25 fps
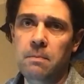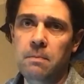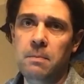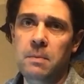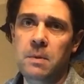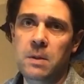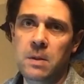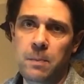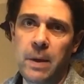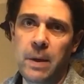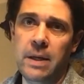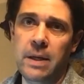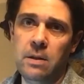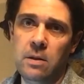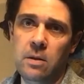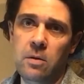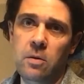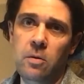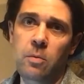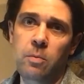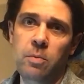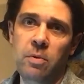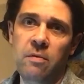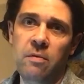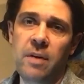spent
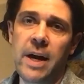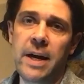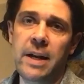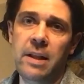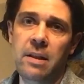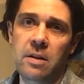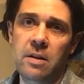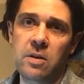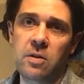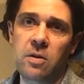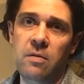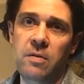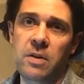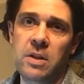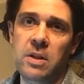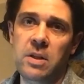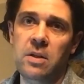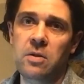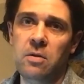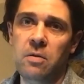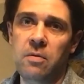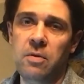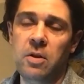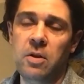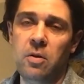to providing the
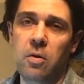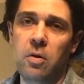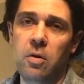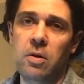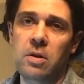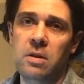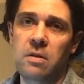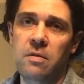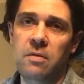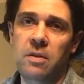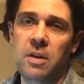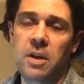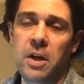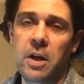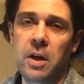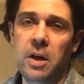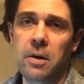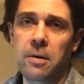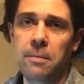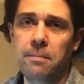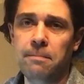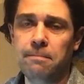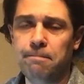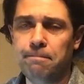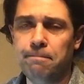services over the course of the
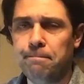year.